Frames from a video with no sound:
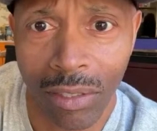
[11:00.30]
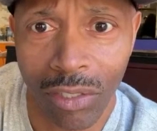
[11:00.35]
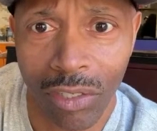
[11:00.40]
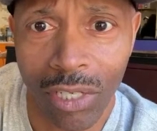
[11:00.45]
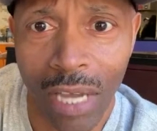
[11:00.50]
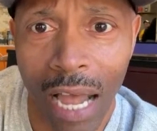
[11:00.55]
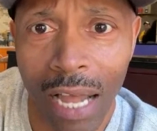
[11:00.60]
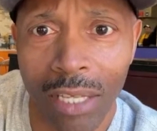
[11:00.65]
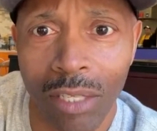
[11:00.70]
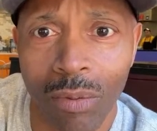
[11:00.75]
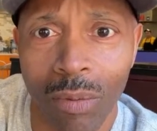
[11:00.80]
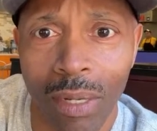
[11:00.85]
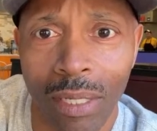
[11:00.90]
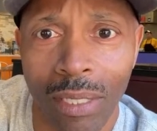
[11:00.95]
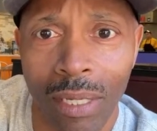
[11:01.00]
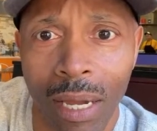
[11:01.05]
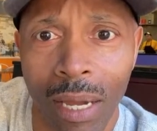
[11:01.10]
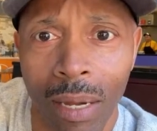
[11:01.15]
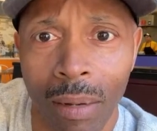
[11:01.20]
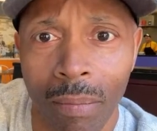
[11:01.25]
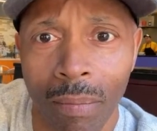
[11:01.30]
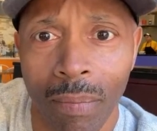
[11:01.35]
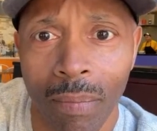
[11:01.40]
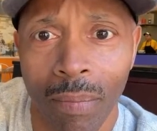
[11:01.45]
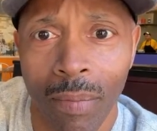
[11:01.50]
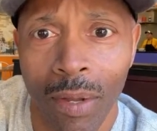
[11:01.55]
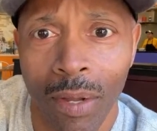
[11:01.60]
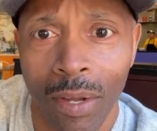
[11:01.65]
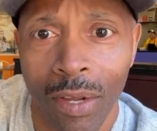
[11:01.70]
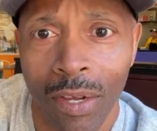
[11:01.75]
Jots, what's up?
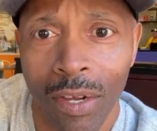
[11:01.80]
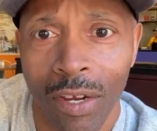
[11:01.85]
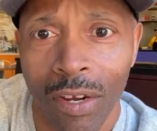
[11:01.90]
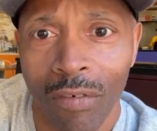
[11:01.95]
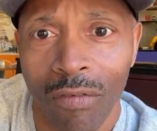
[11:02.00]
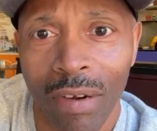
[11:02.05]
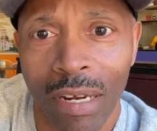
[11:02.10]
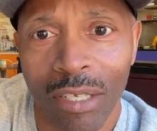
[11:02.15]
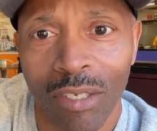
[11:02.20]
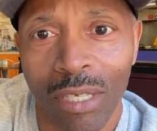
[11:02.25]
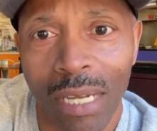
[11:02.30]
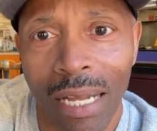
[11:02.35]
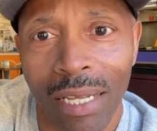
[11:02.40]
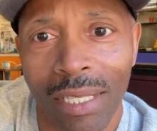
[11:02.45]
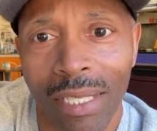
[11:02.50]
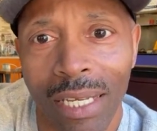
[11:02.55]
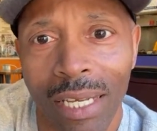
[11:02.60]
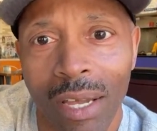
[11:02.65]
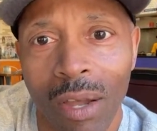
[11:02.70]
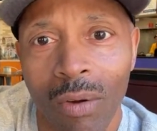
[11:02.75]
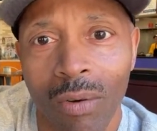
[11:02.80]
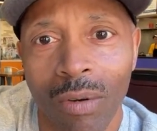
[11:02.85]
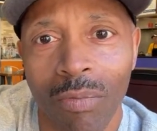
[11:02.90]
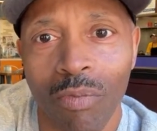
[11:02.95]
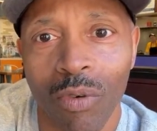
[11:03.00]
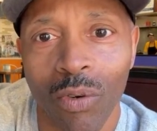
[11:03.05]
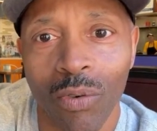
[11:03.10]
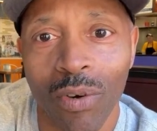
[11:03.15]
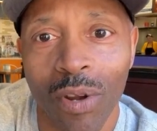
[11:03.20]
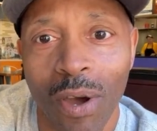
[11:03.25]
Rick Johnson, go to
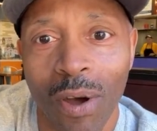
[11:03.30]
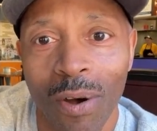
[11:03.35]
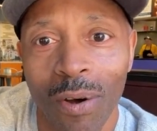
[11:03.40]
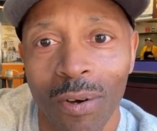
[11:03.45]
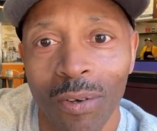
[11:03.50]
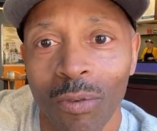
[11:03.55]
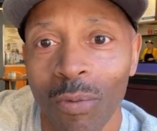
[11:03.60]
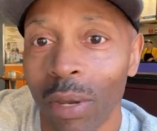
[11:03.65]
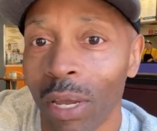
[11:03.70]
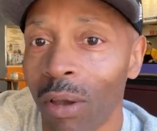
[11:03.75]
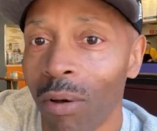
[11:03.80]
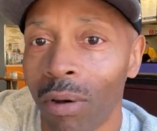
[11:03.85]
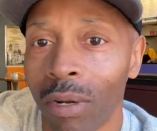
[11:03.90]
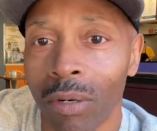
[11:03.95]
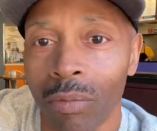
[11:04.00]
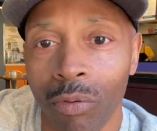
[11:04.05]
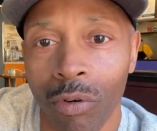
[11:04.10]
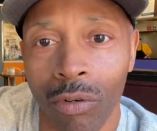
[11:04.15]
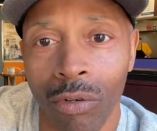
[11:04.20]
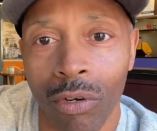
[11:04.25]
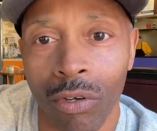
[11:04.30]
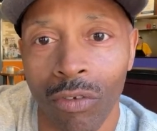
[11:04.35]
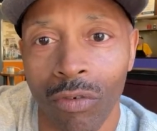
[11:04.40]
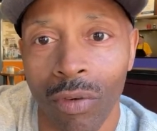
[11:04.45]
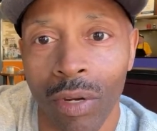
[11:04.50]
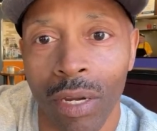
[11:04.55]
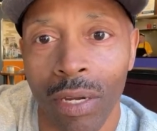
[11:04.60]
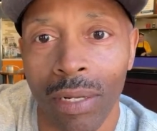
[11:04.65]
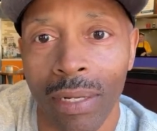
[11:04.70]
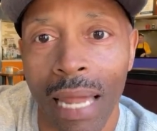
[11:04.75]
Bruno's. We going to Bruno's,
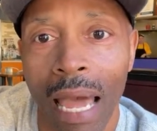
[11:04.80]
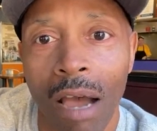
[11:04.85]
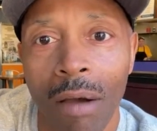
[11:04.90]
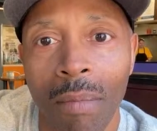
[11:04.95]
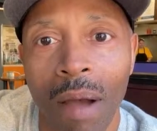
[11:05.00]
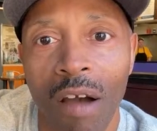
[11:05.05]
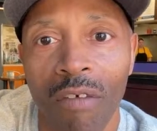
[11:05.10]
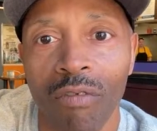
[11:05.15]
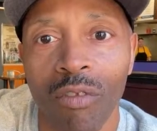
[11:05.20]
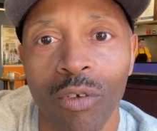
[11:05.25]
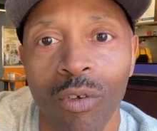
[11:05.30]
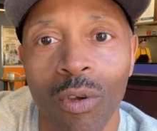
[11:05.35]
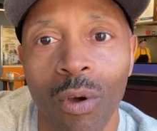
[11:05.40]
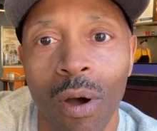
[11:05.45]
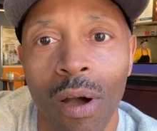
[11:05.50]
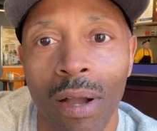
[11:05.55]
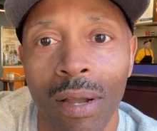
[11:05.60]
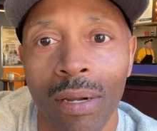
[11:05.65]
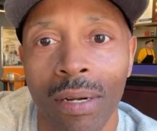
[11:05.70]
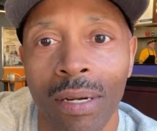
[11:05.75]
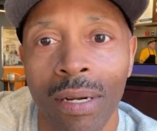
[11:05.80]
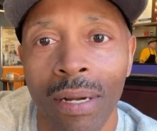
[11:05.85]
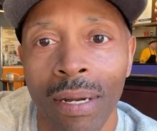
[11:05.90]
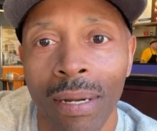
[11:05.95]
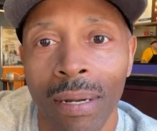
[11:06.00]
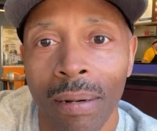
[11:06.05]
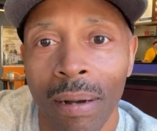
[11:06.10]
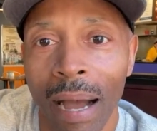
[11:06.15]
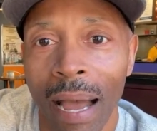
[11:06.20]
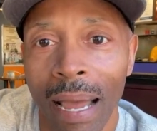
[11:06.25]
Rick. Loudmouth New Yorker.
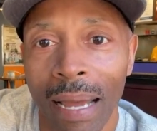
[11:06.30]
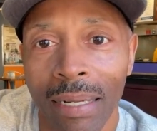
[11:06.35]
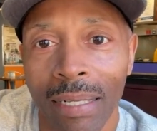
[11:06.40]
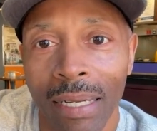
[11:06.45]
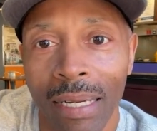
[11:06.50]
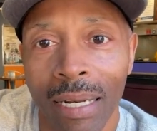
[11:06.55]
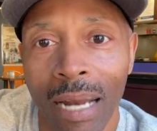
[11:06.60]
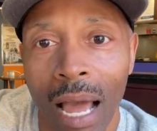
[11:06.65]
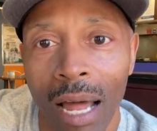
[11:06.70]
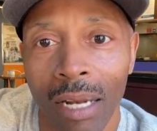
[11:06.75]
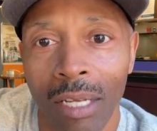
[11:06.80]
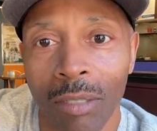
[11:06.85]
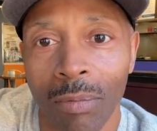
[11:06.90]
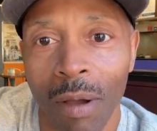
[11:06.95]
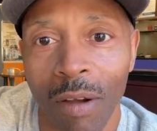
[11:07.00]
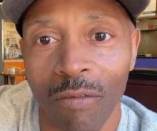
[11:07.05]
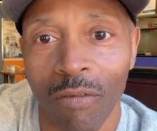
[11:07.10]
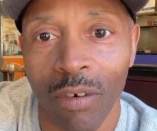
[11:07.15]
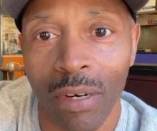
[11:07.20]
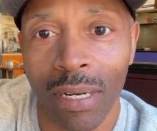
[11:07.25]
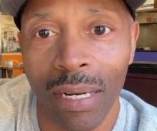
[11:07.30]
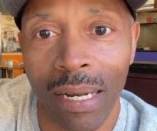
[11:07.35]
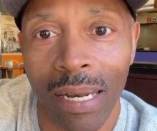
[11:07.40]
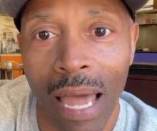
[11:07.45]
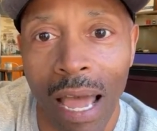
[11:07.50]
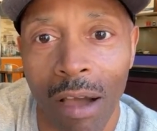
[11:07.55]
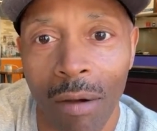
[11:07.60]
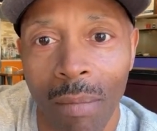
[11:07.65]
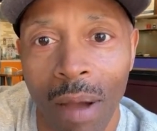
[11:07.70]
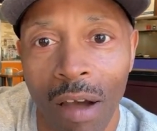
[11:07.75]
I had to acknowledge my friend
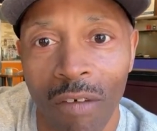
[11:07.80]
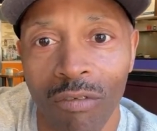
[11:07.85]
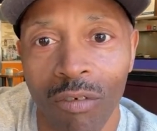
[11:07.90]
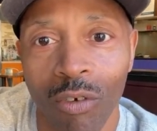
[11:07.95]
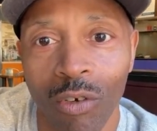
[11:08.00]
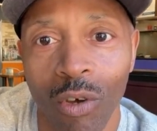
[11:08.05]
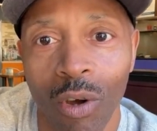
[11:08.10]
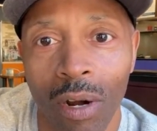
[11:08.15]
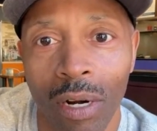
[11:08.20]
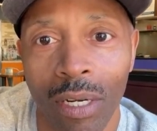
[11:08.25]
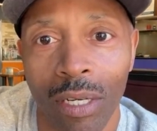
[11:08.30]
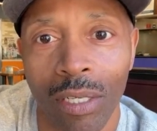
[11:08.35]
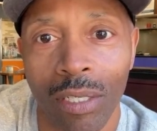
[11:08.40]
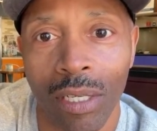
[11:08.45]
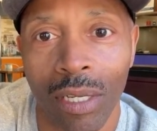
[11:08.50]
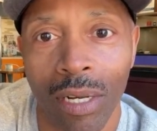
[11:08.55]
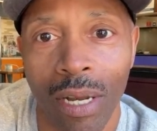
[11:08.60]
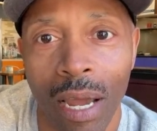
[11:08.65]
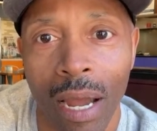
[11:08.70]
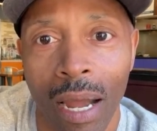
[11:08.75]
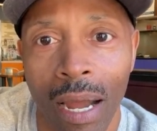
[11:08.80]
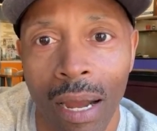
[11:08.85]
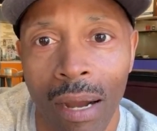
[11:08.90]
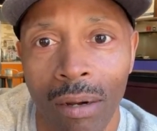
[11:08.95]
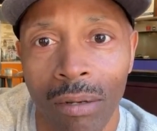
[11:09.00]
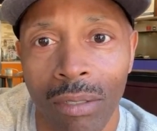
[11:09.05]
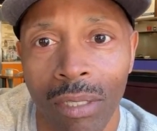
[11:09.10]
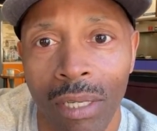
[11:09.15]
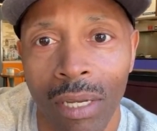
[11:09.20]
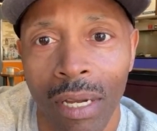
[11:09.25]
Loudmouth New Yorker is in their
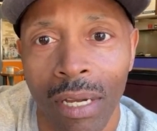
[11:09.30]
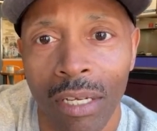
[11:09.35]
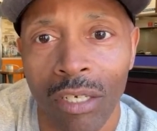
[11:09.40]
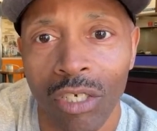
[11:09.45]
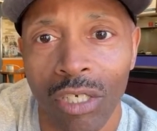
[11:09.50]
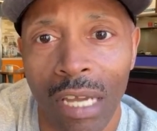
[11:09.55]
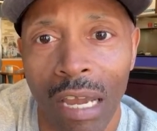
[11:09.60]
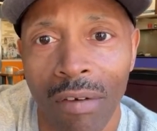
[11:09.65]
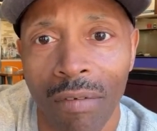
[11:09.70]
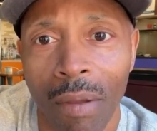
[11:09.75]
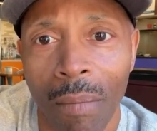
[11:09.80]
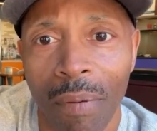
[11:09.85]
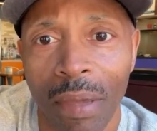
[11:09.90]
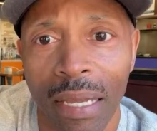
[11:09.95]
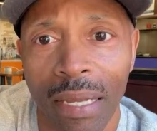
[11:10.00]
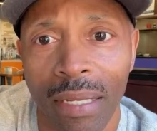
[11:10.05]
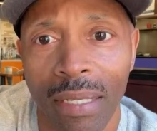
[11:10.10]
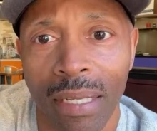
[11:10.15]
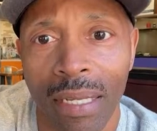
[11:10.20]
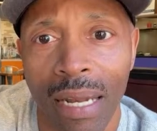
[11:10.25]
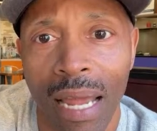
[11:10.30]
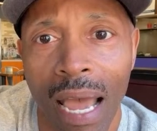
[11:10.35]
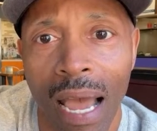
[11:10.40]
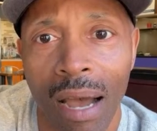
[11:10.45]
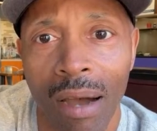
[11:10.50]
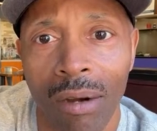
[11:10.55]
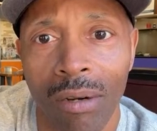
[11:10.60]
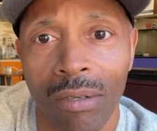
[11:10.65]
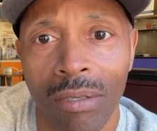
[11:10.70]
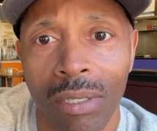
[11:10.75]
house. Sharon P is in the
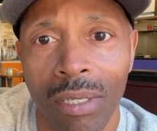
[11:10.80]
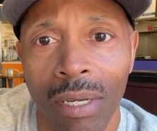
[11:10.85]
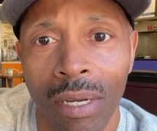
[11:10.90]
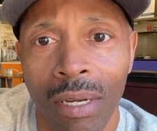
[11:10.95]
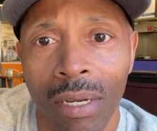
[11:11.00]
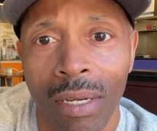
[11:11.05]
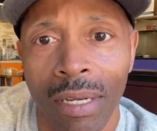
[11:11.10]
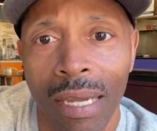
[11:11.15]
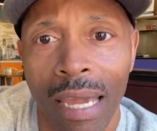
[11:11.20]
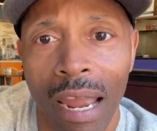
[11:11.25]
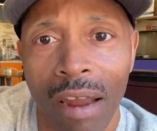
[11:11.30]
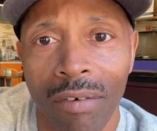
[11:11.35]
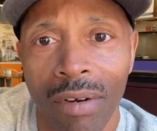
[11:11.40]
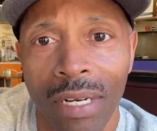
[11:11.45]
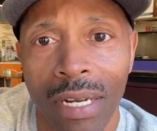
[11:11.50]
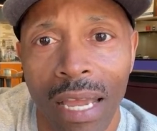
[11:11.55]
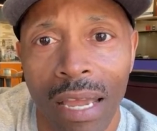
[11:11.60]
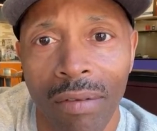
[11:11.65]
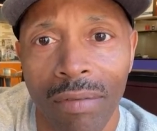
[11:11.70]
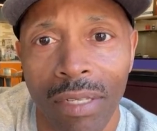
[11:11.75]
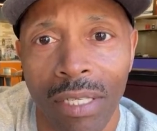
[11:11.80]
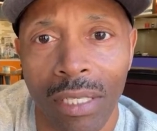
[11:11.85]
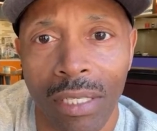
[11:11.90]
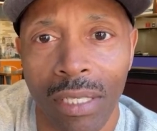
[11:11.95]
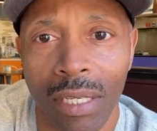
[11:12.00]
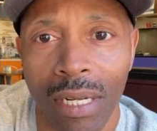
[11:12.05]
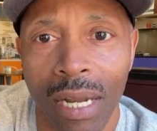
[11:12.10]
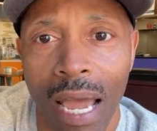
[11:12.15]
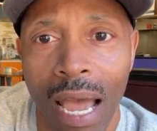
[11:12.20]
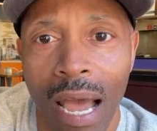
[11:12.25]
house. Karen Davis
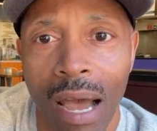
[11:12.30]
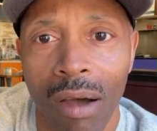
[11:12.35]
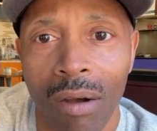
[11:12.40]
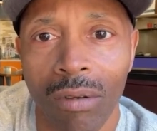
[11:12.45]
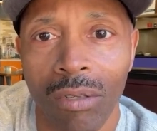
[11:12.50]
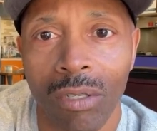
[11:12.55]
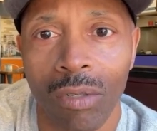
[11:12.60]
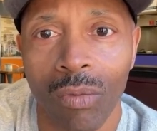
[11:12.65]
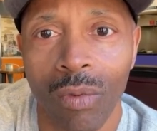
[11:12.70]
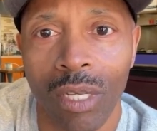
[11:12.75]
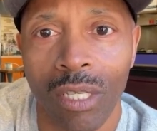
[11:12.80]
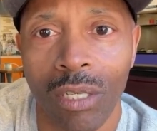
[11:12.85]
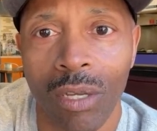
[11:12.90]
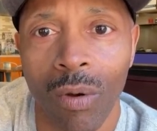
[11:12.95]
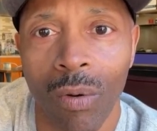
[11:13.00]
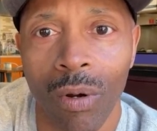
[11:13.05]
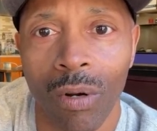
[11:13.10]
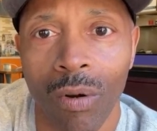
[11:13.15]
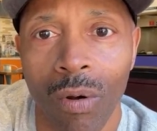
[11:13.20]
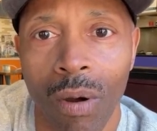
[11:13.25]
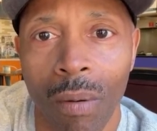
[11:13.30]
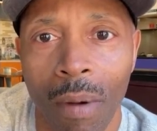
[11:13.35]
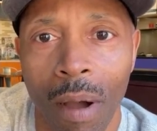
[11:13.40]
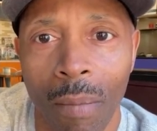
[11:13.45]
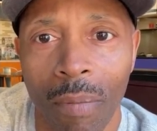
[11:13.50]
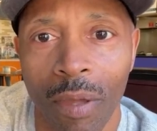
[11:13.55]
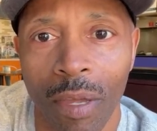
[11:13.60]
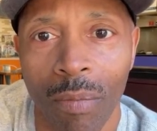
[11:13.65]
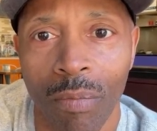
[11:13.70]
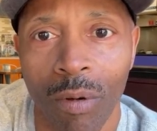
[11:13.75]
is in the house. What's going on,
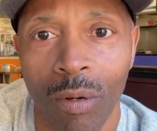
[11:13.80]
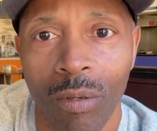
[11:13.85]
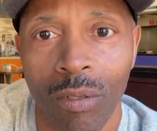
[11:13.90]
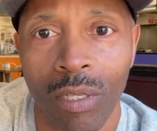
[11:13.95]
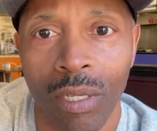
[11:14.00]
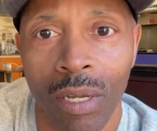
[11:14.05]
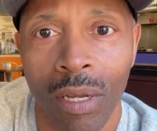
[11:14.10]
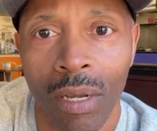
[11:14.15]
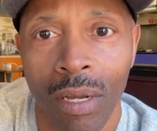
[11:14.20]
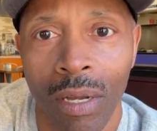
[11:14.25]
my peoples?